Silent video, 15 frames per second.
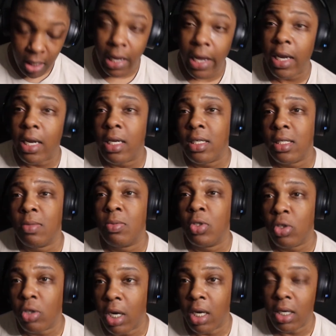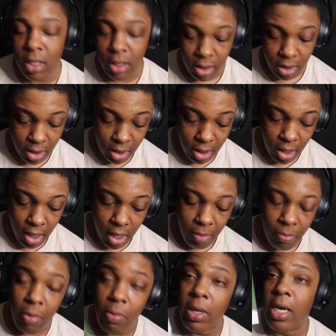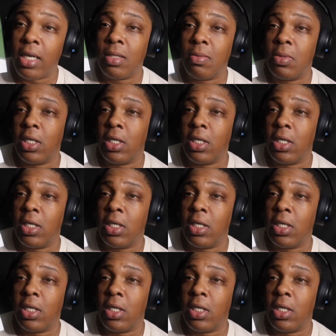I had to get some straightening. But we got some